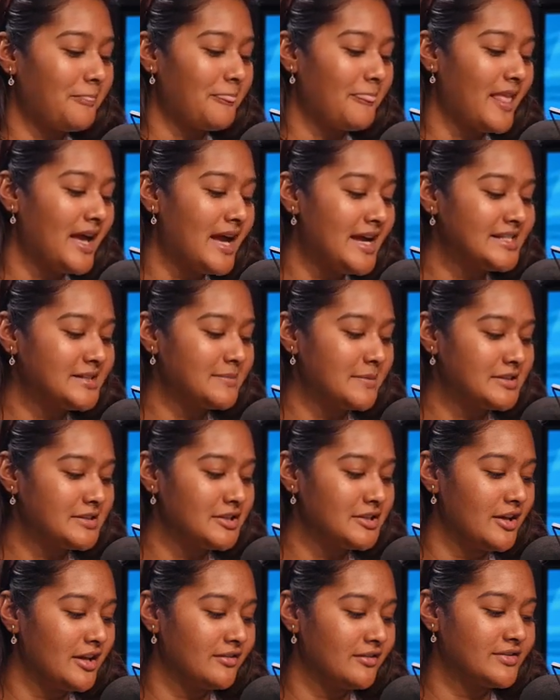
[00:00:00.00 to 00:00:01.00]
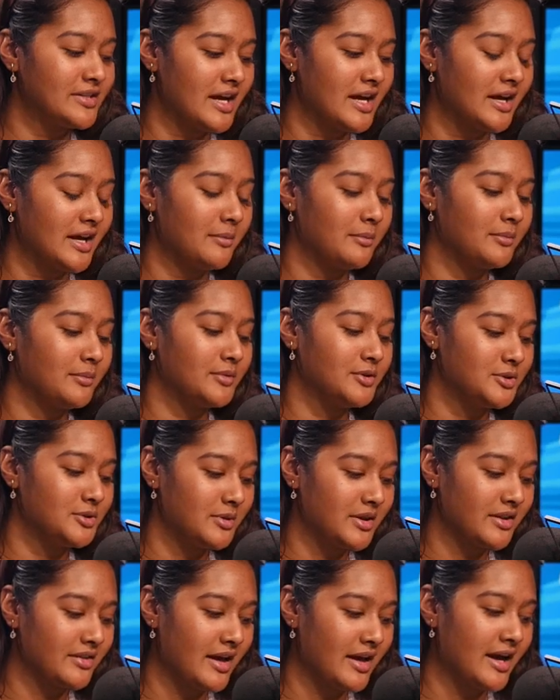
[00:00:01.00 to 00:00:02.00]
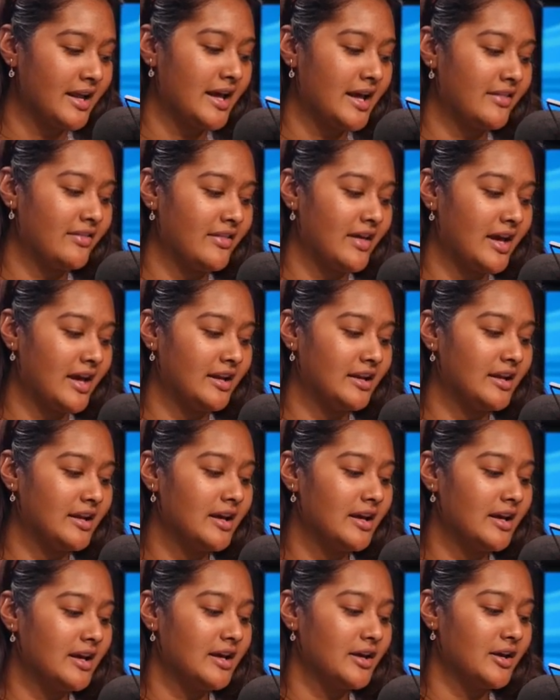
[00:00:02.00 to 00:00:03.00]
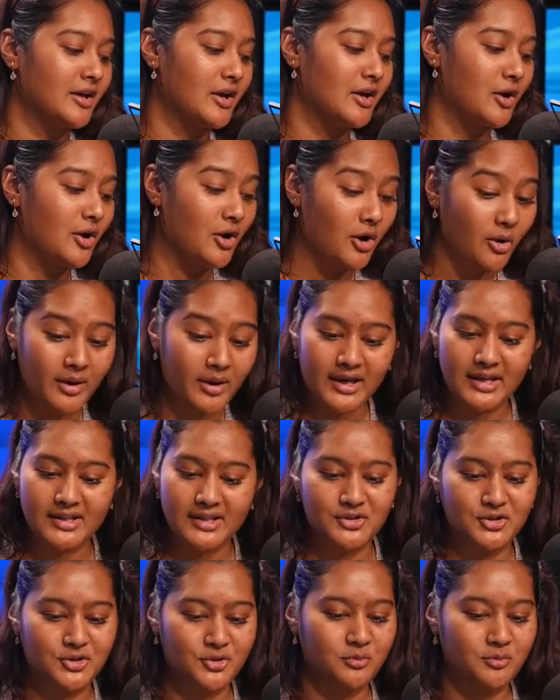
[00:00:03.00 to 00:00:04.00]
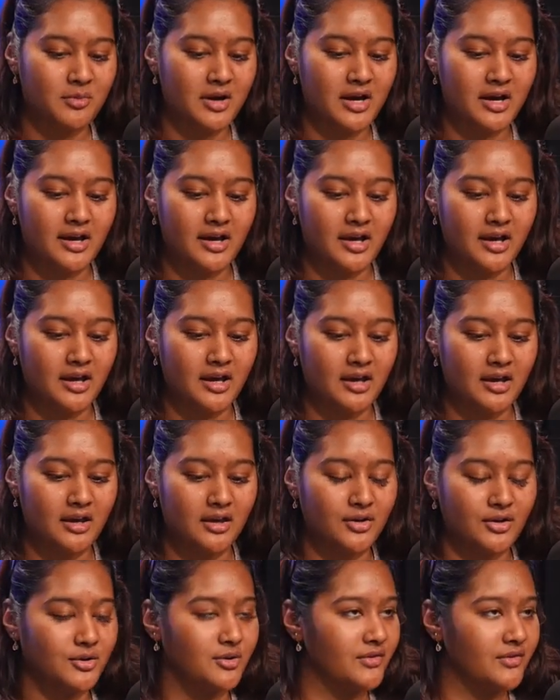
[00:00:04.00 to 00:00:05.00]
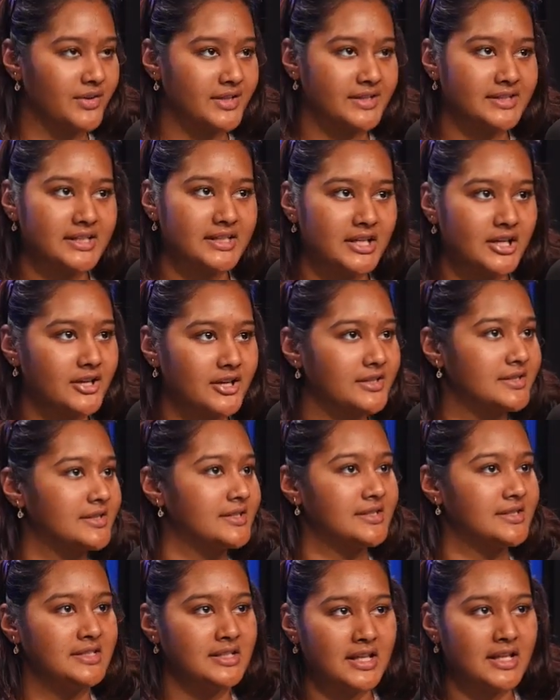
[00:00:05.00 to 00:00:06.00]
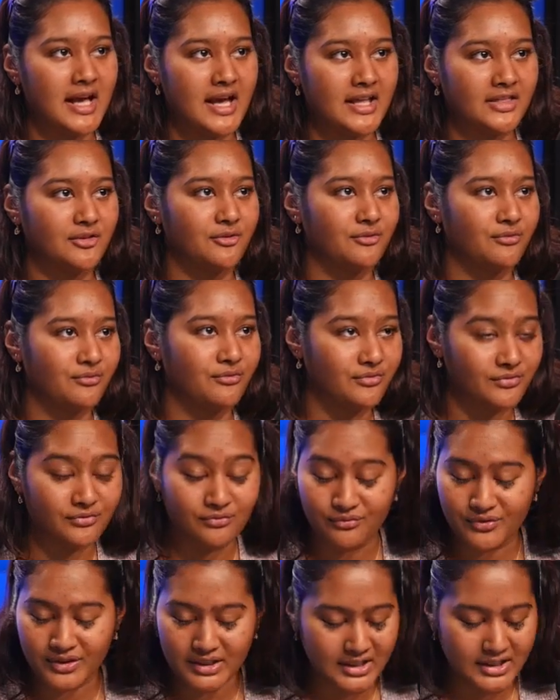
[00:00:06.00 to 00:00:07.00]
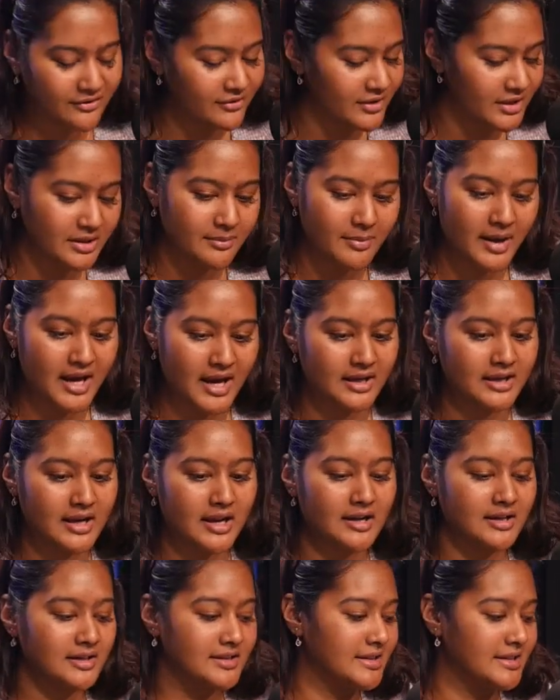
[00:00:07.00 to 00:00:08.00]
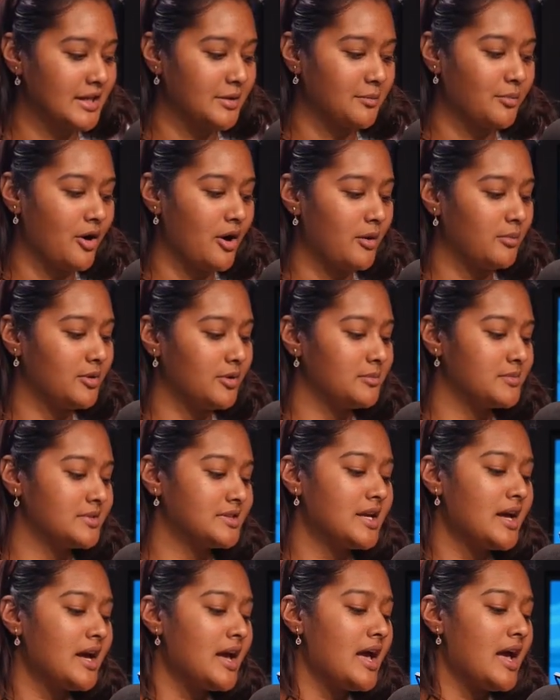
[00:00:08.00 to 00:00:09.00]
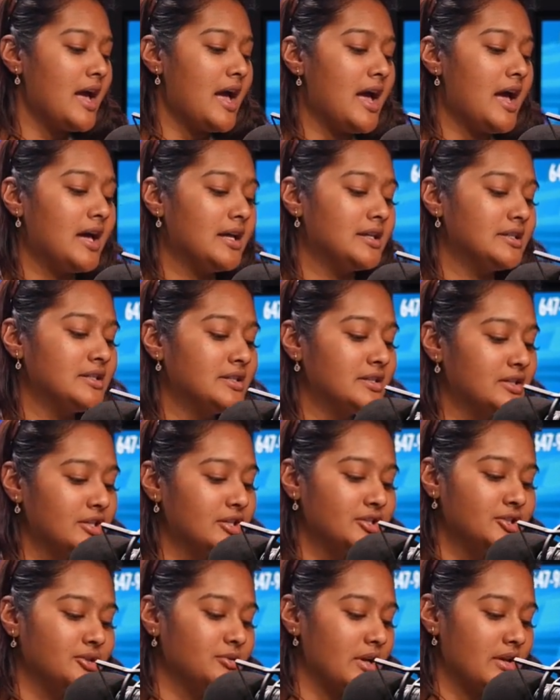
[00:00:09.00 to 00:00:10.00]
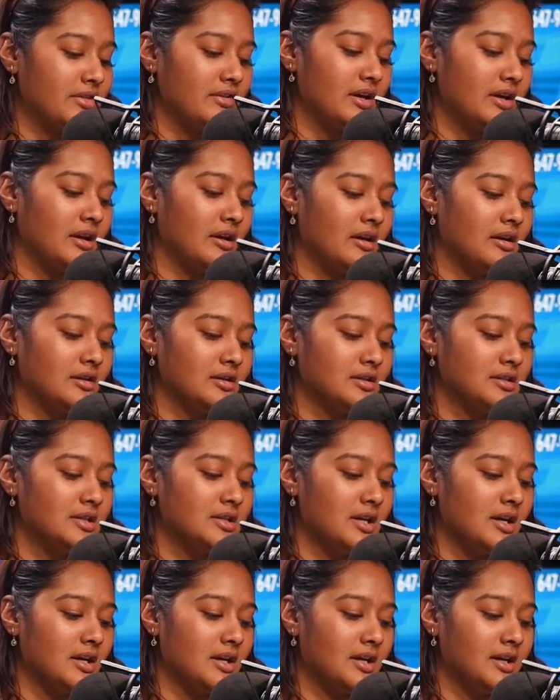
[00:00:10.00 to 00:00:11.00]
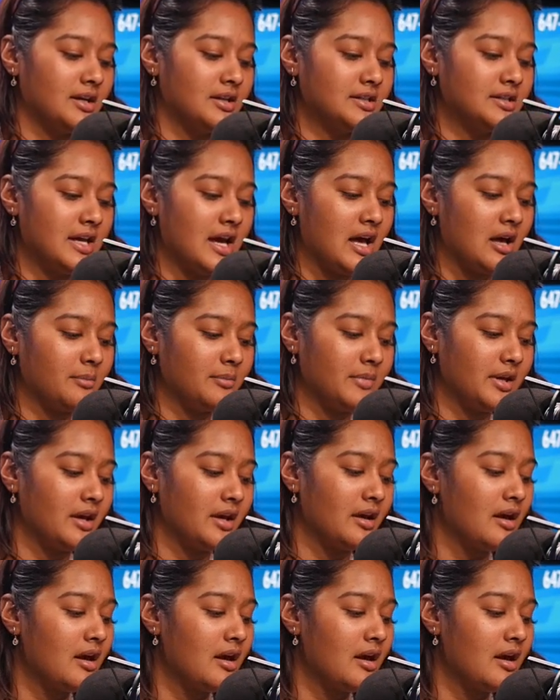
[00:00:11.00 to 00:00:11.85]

I spent a lot of time doing that, and then going into my university years, still had the really, really bad skin problems and could do nothing to help me.